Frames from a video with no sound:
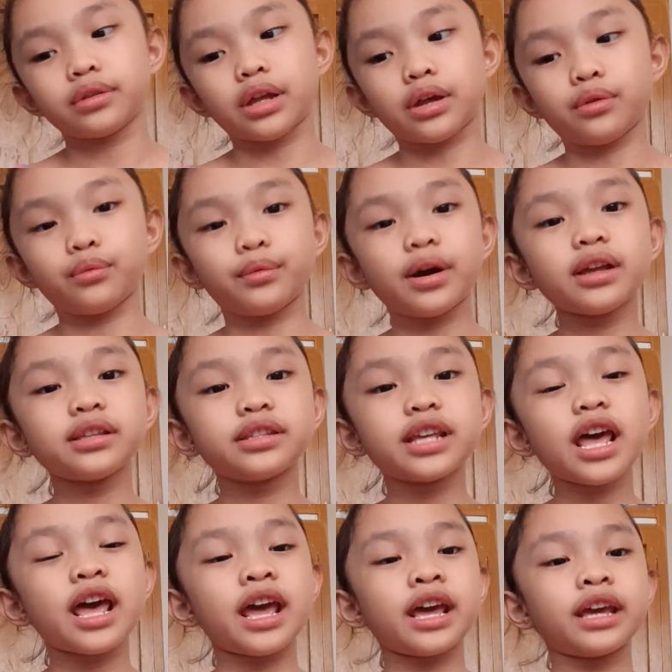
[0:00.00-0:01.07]
Then one
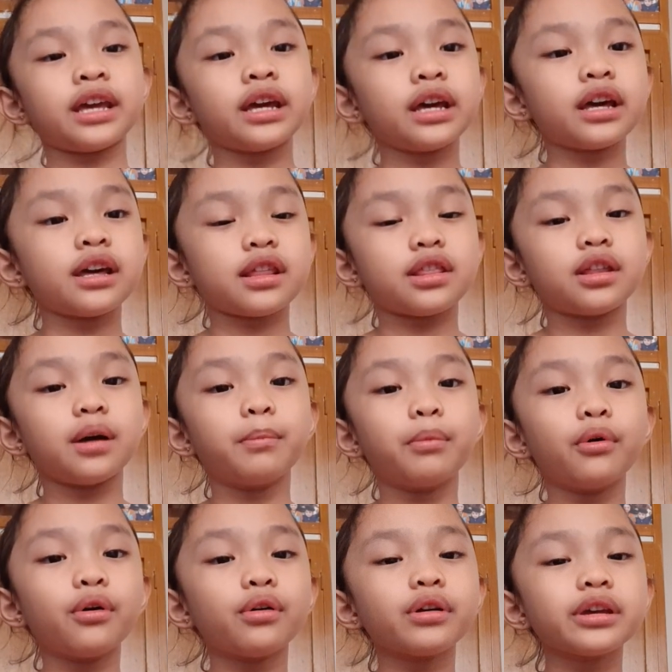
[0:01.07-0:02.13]
day, the
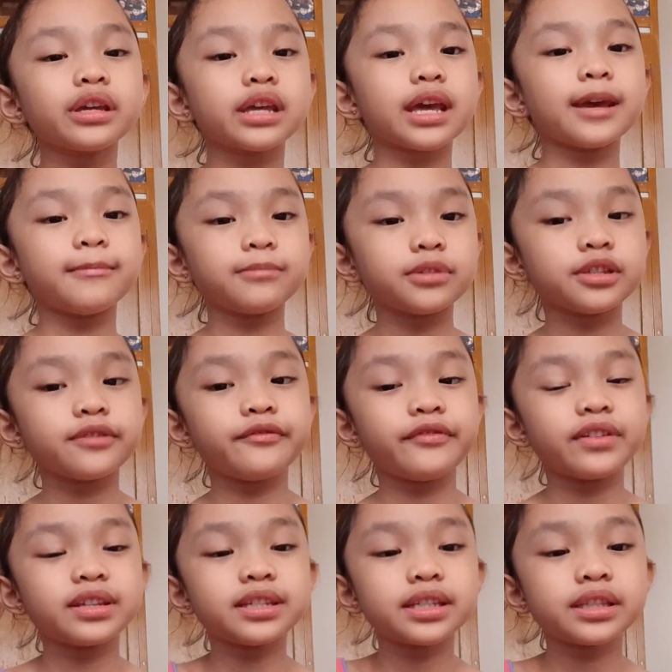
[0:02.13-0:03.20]
boy came to
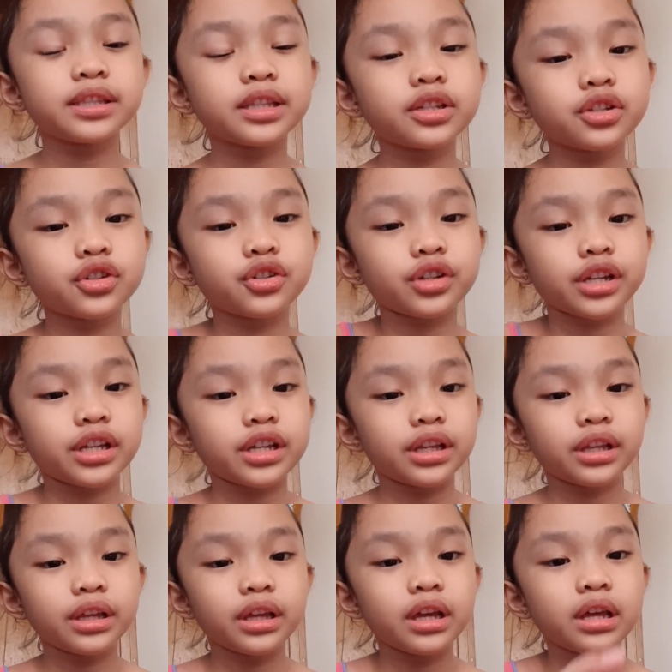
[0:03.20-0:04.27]
visit the
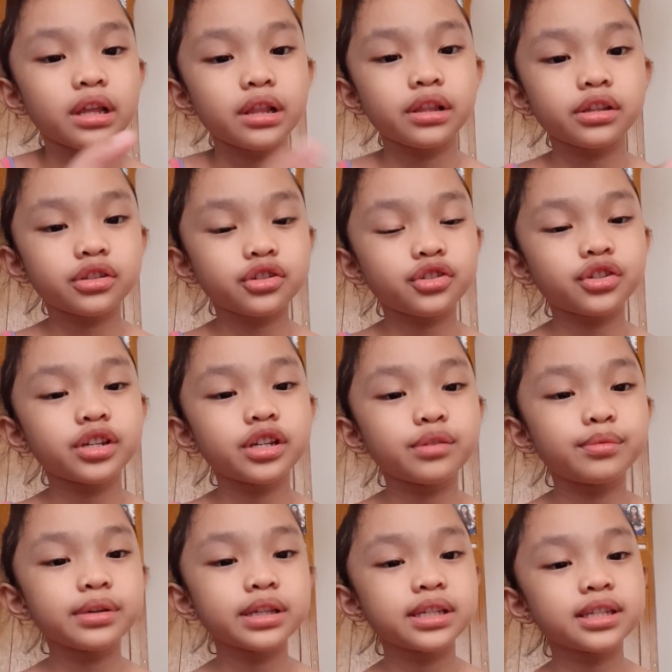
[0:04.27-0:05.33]
tree. The tree
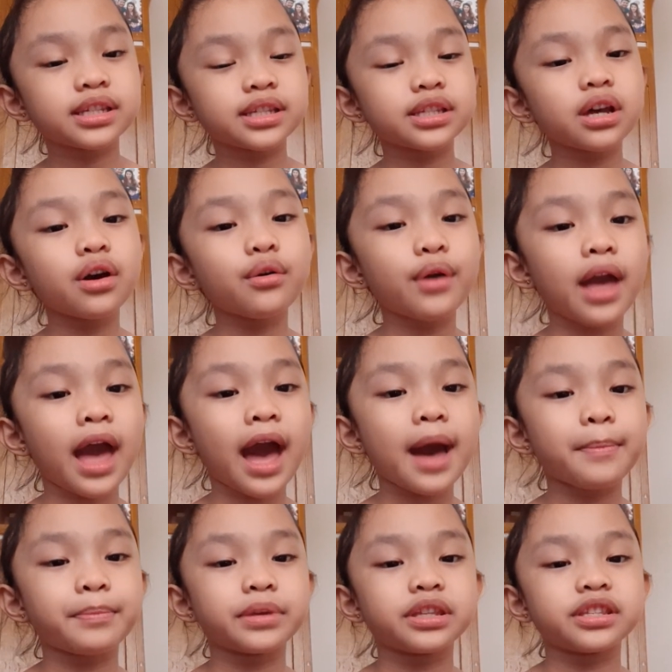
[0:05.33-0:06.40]
was so
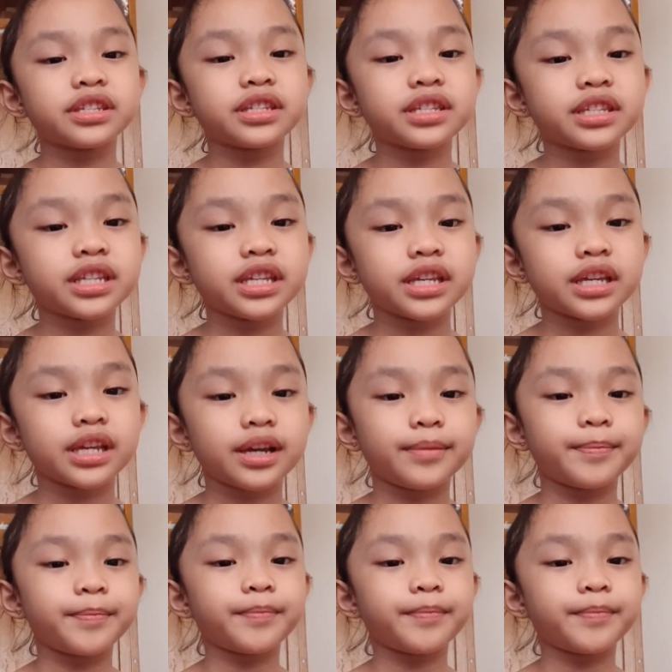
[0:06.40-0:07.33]
happy to see him.